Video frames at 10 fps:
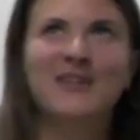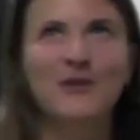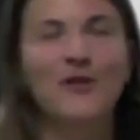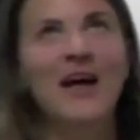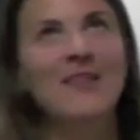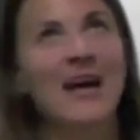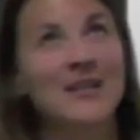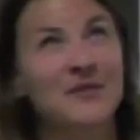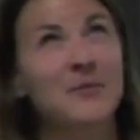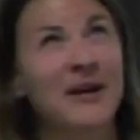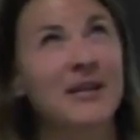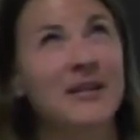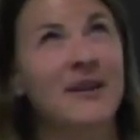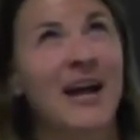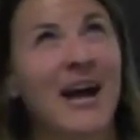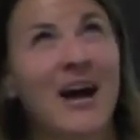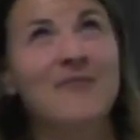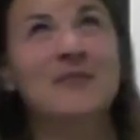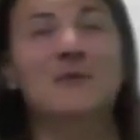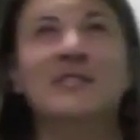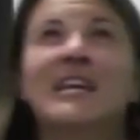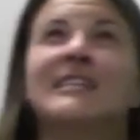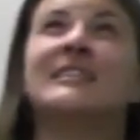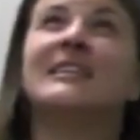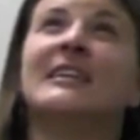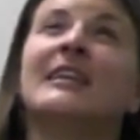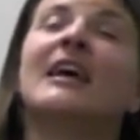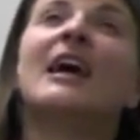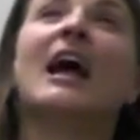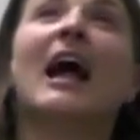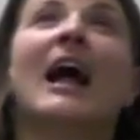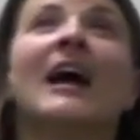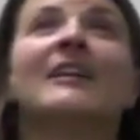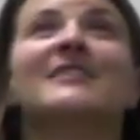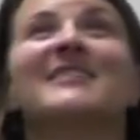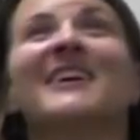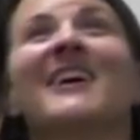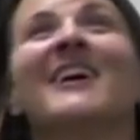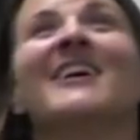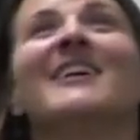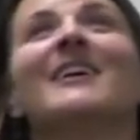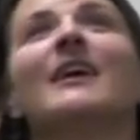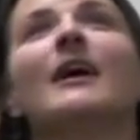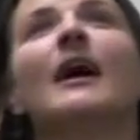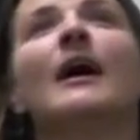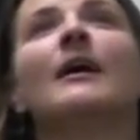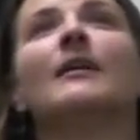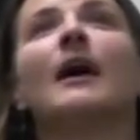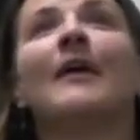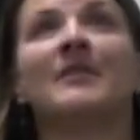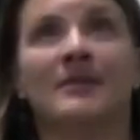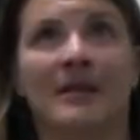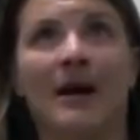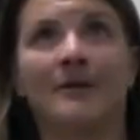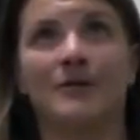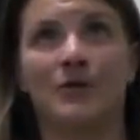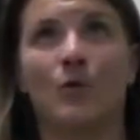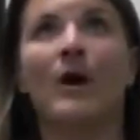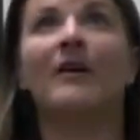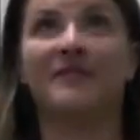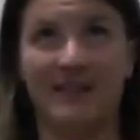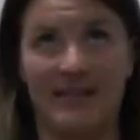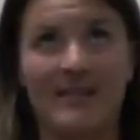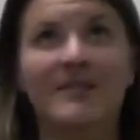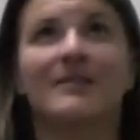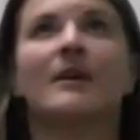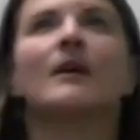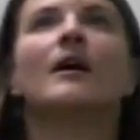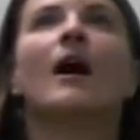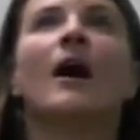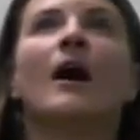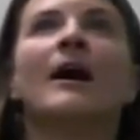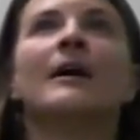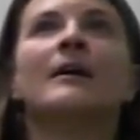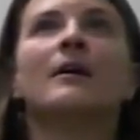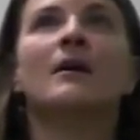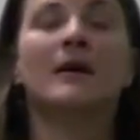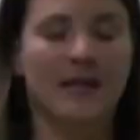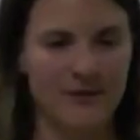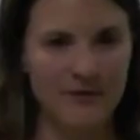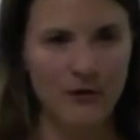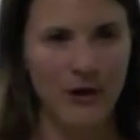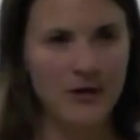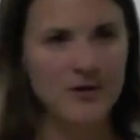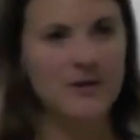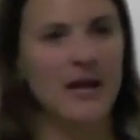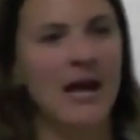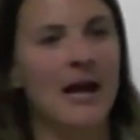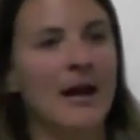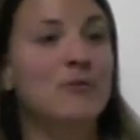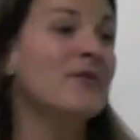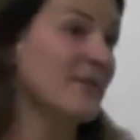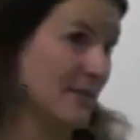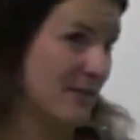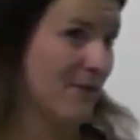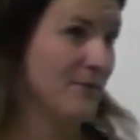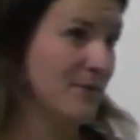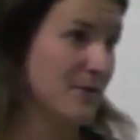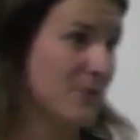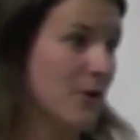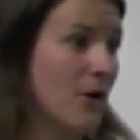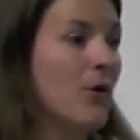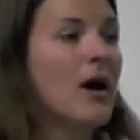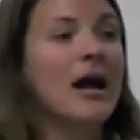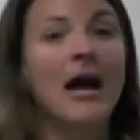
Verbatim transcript: you know, that lasts for about a year and a half because I was 18. And at the Saturn square Venus, I get divorced and I move out to San Francisco,